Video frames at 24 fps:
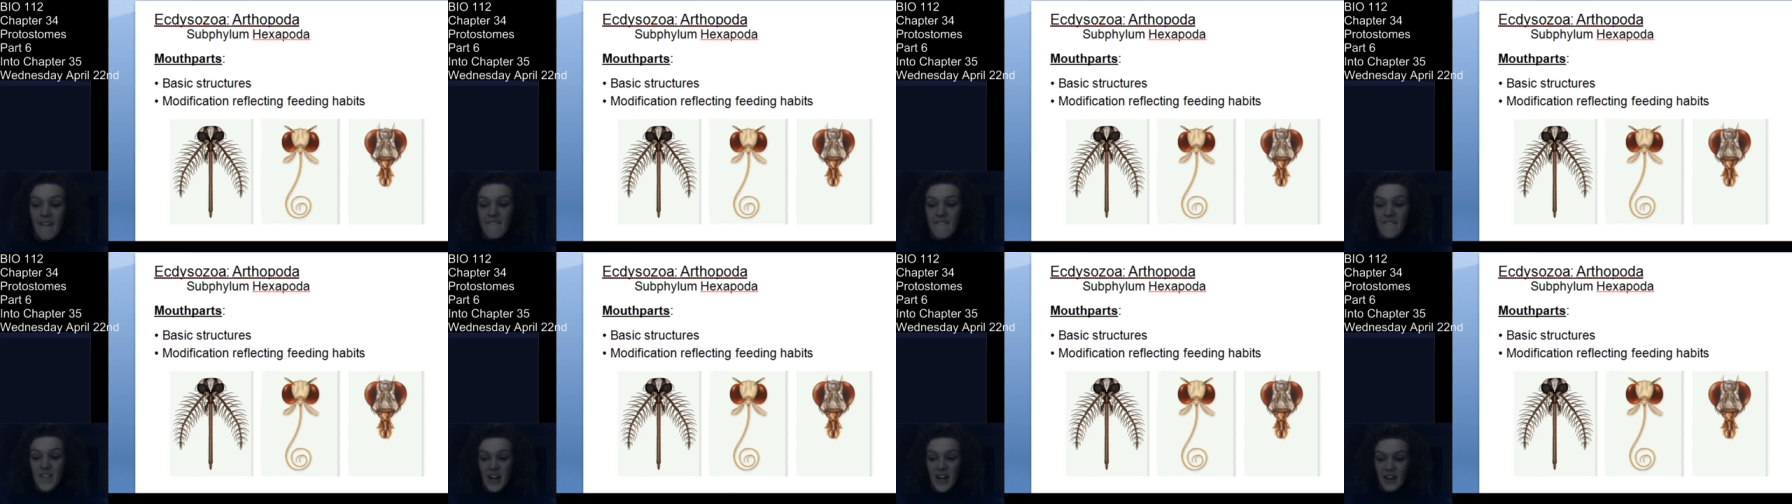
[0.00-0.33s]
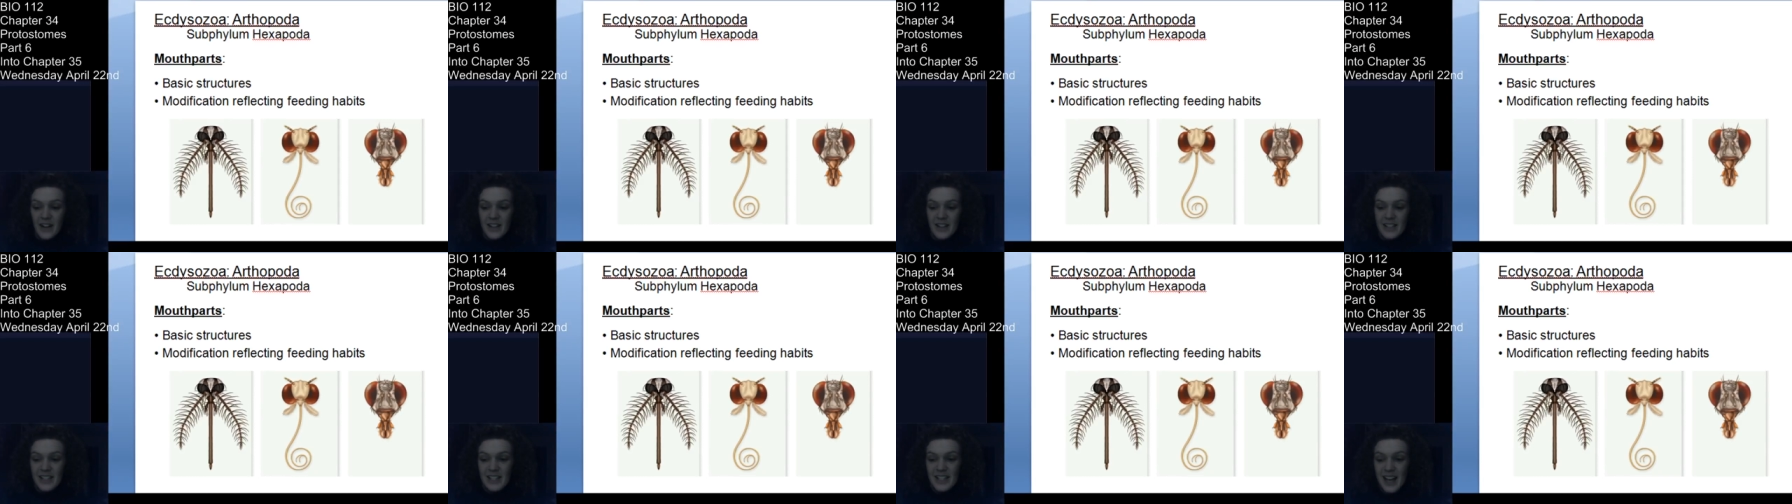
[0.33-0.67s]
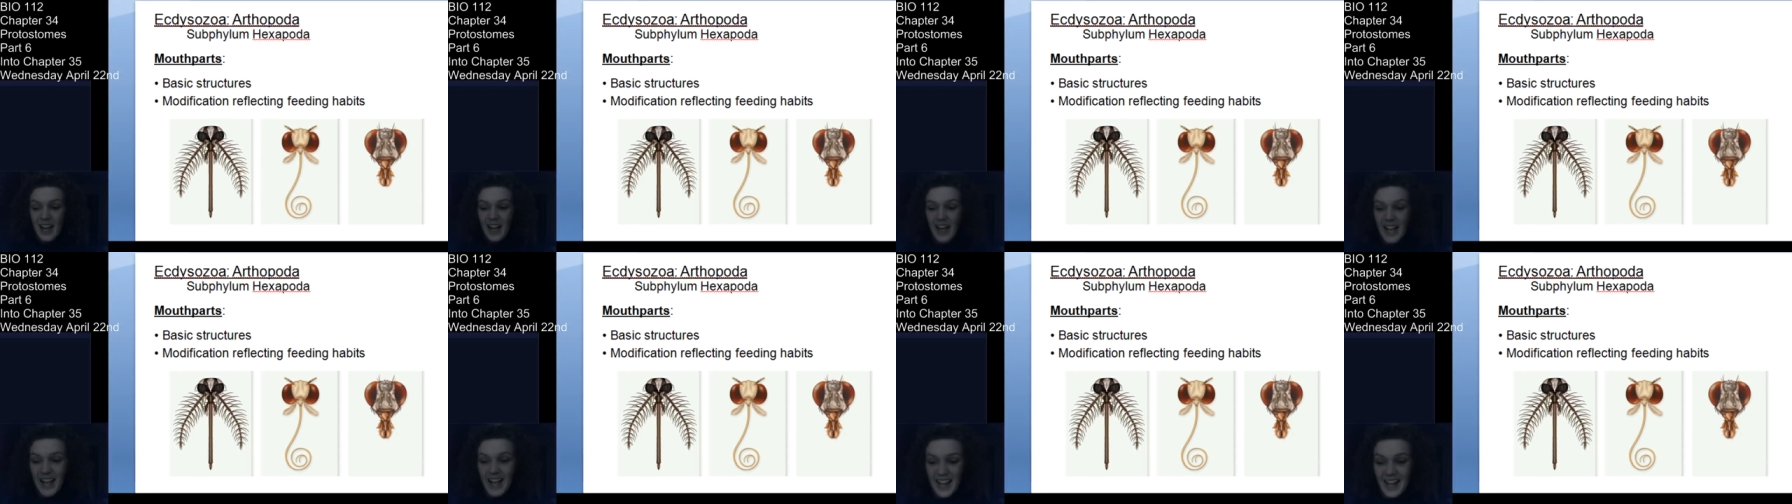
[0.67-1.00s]
Various
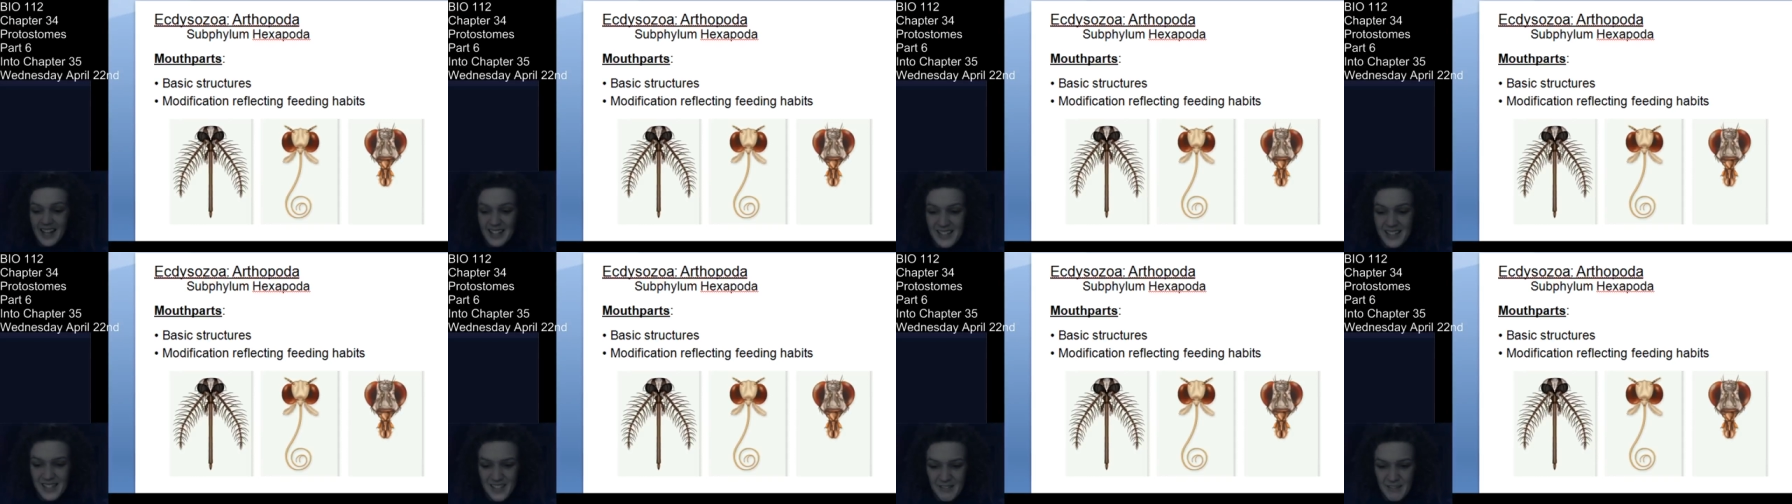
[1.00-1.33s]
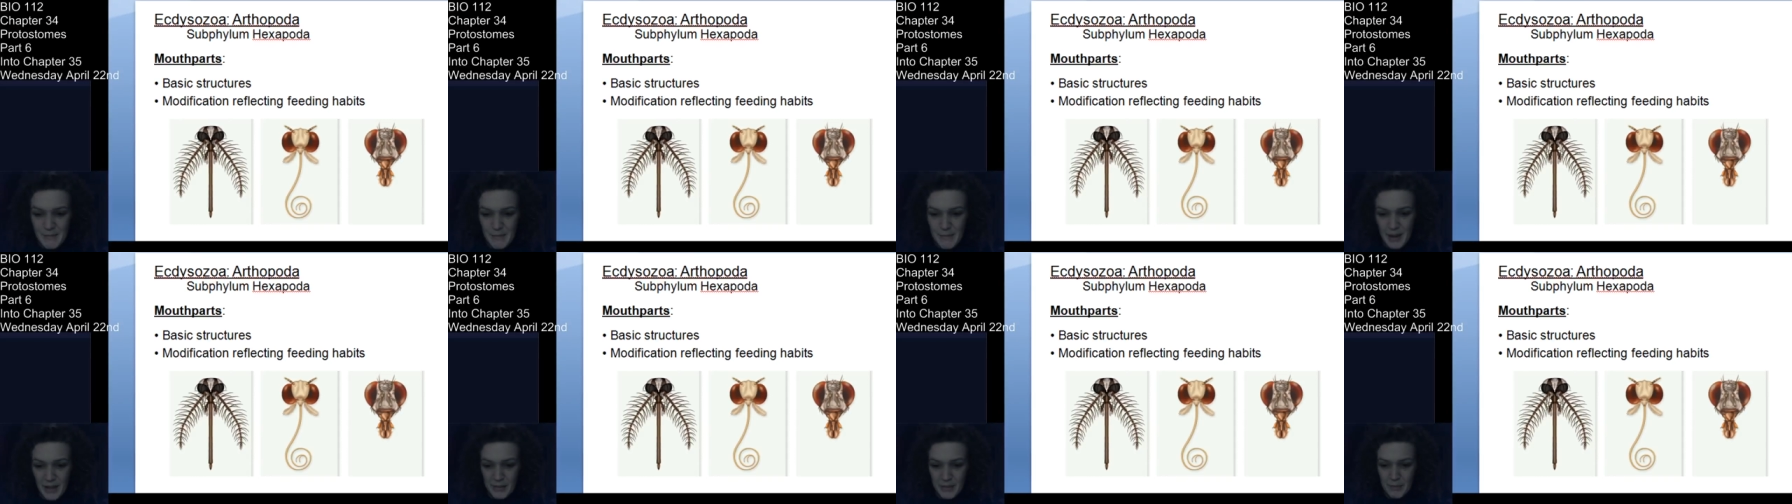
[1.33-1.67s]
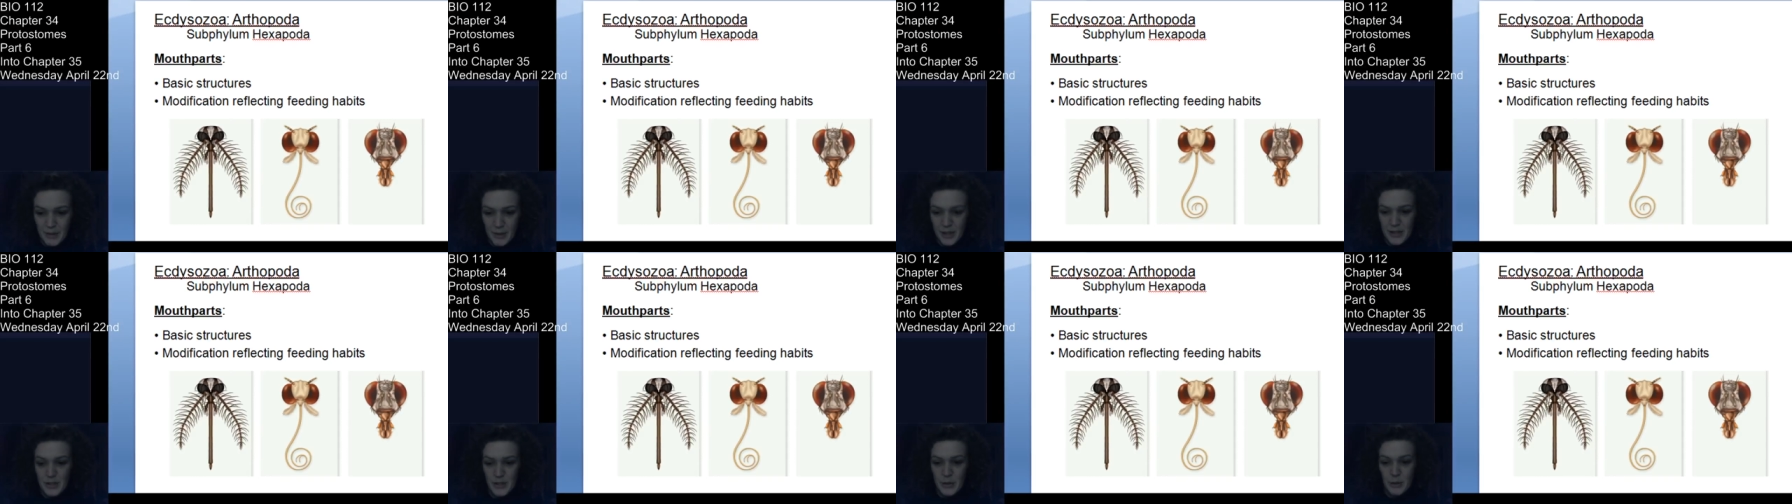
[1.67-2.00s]
kinds of mouth
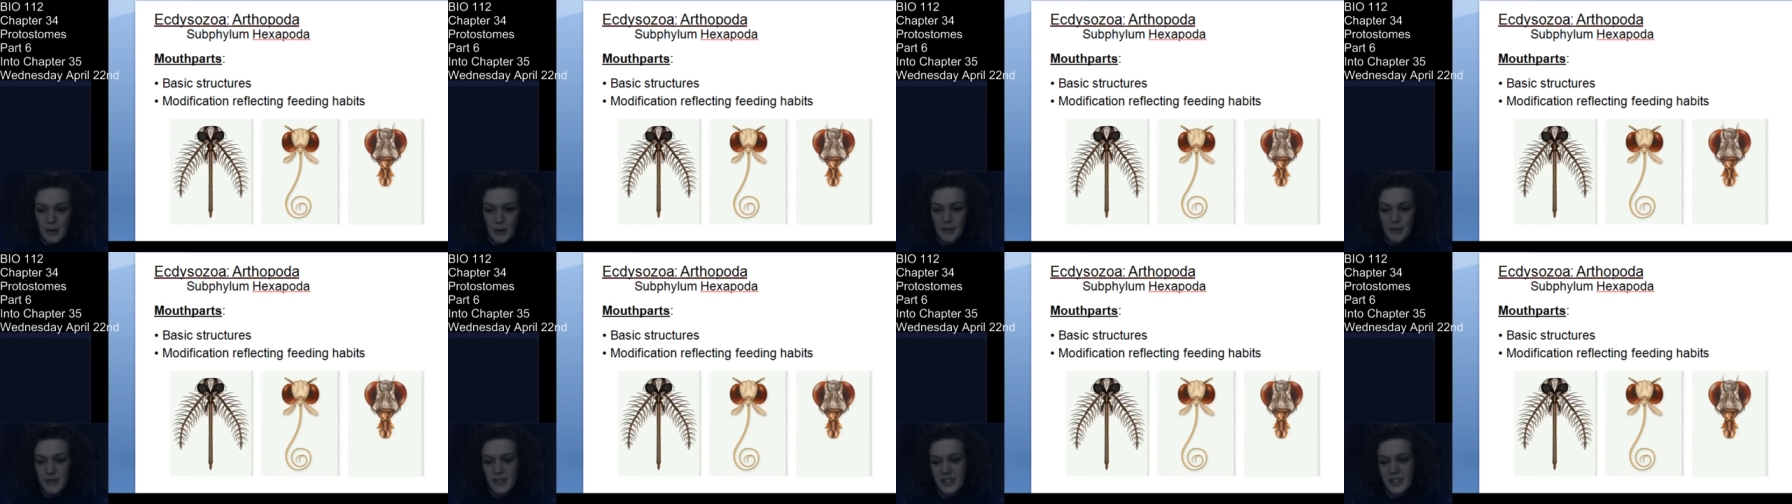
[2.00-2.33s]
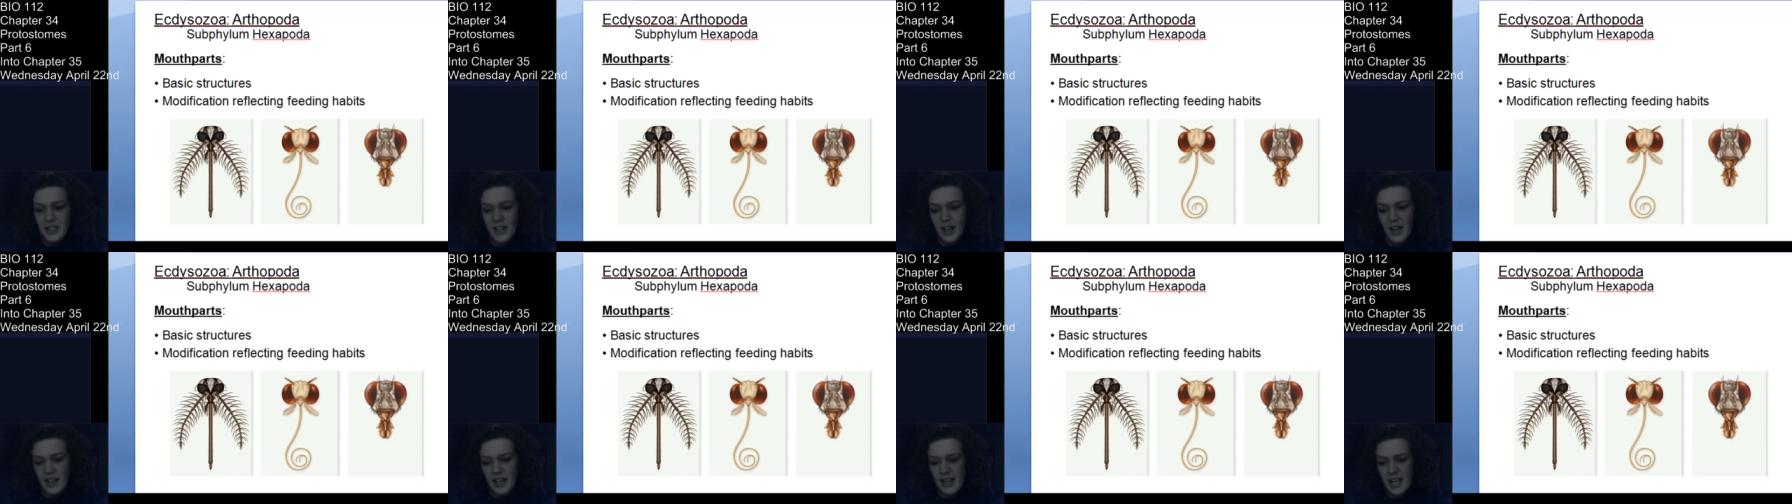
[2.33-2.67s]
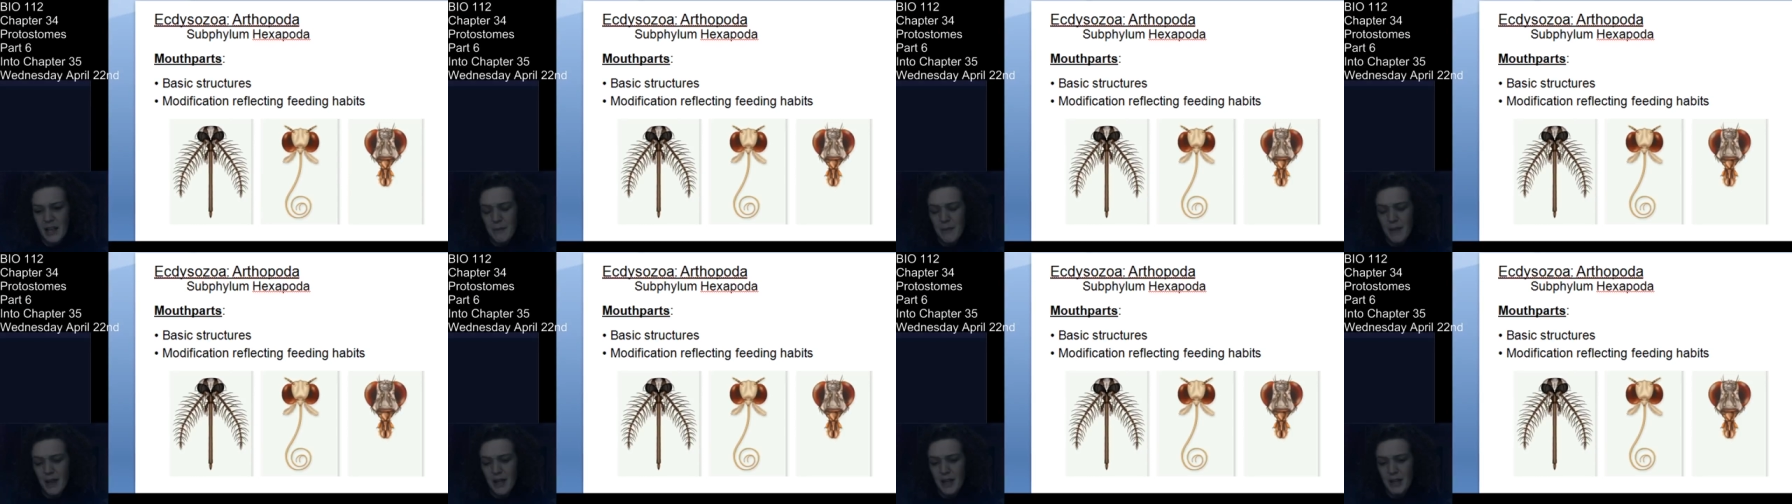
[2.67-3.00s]
parts. You have
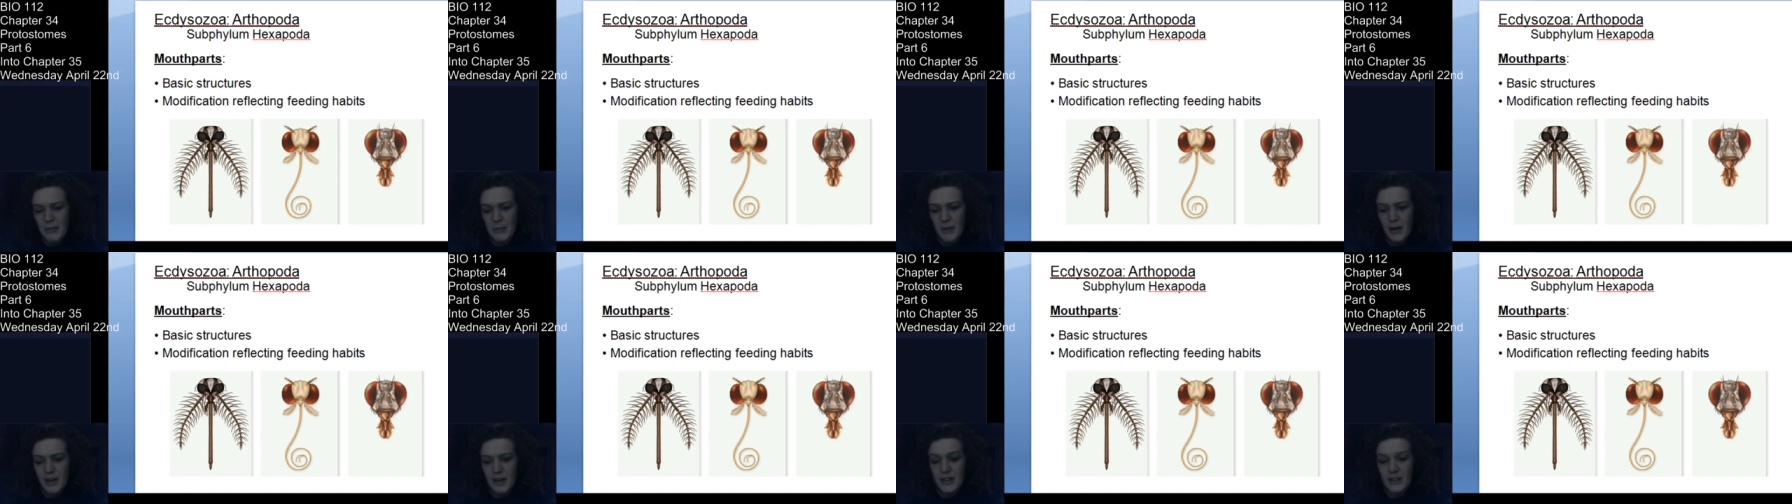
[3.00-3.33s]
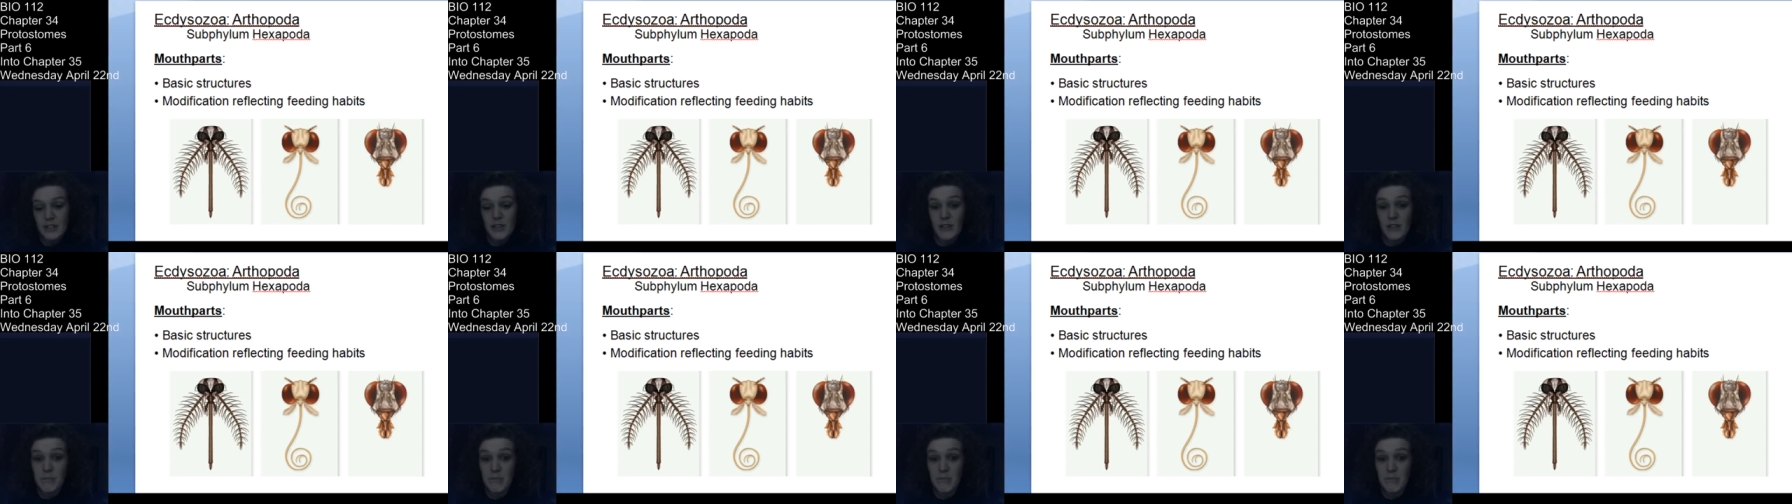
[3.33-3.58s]
sucking mouth parts.